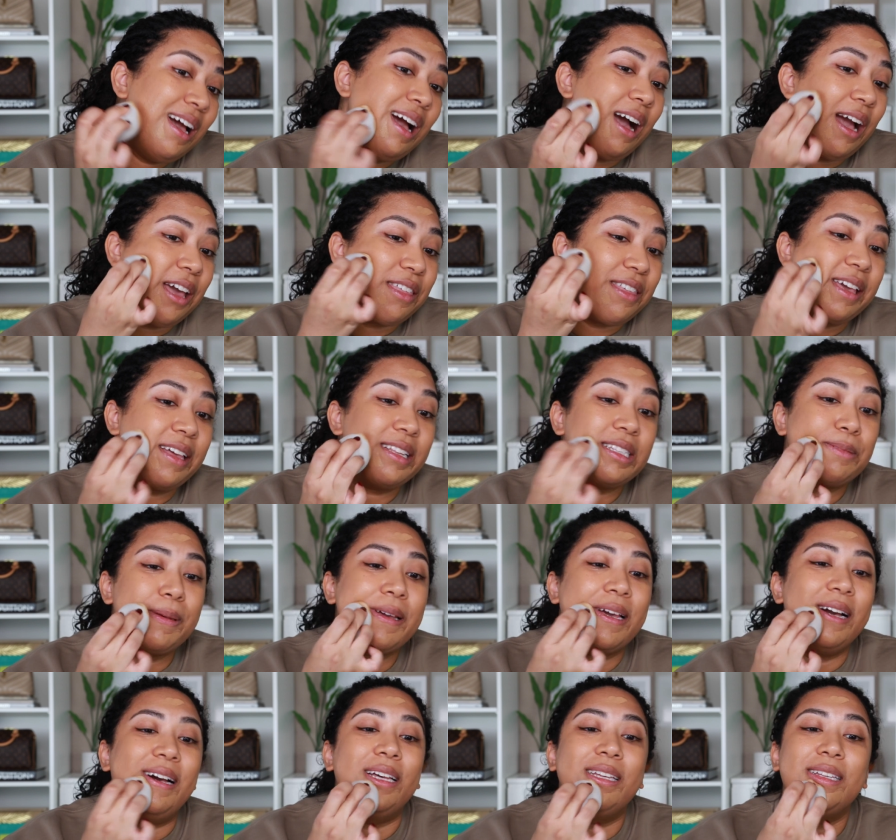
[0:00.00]
I think it's
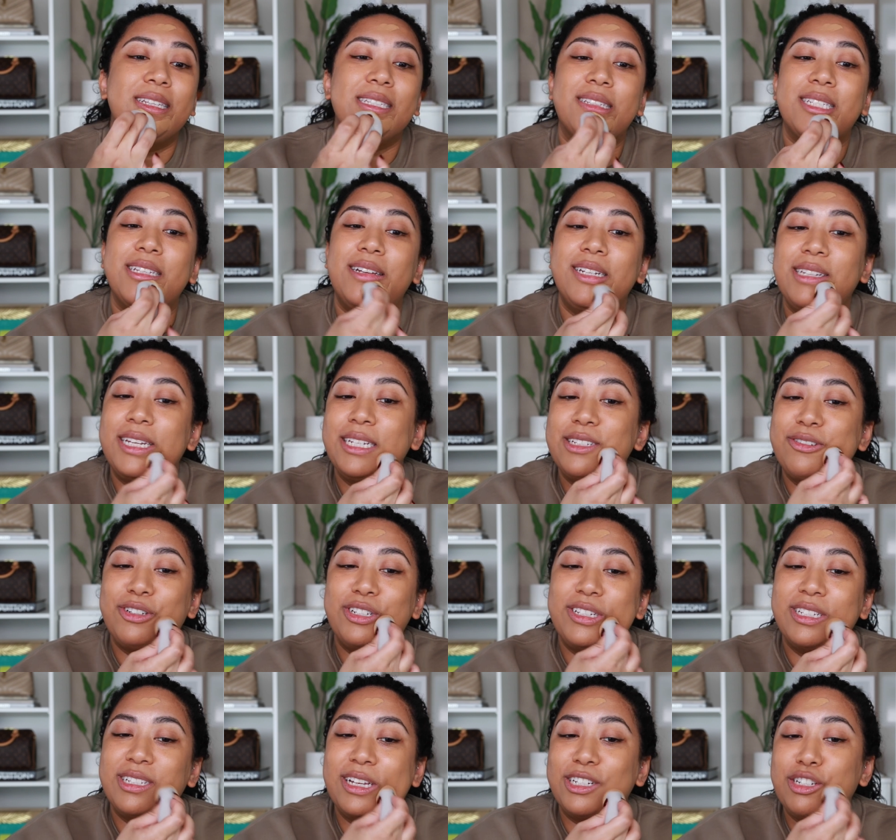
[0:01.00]
because Sundays are
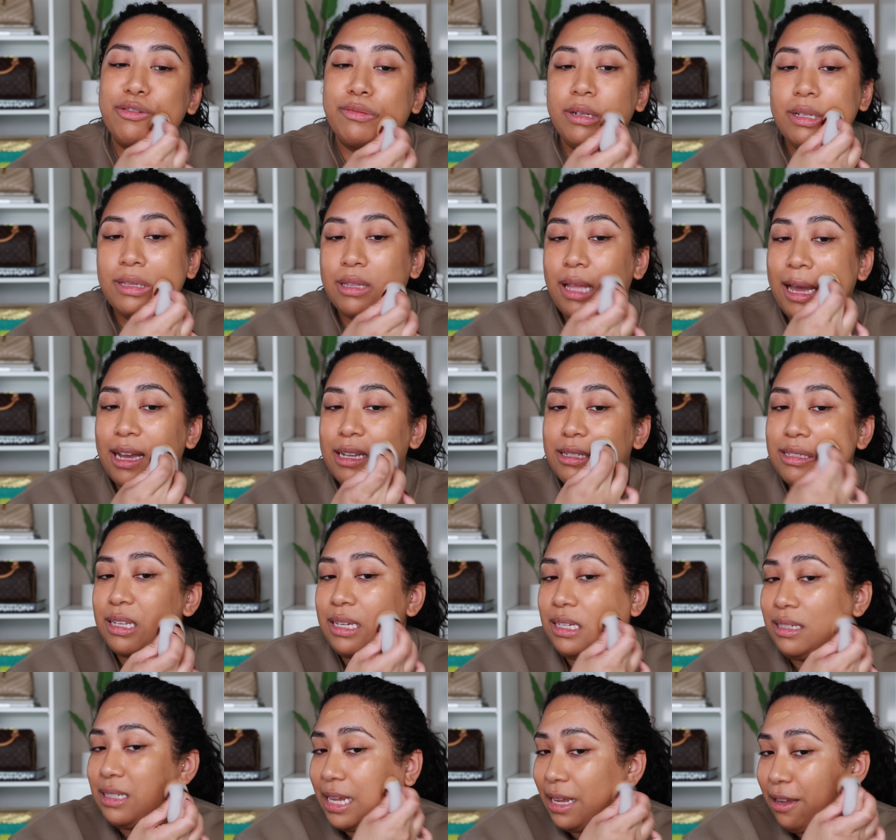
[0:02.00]
just such a
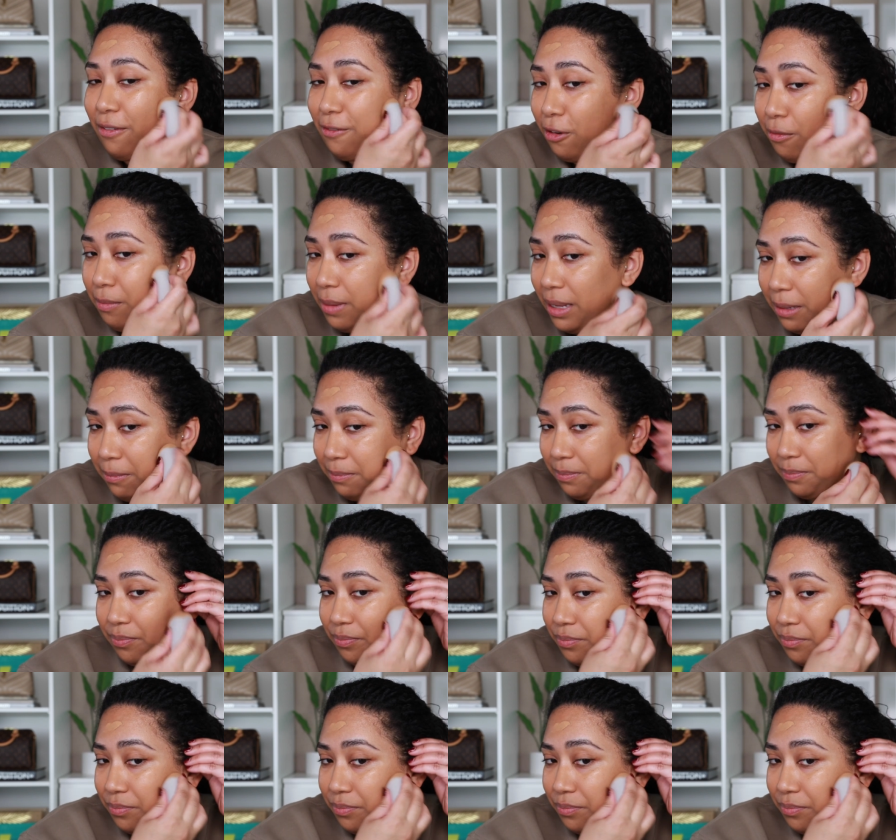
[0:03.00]
relaxing day for me.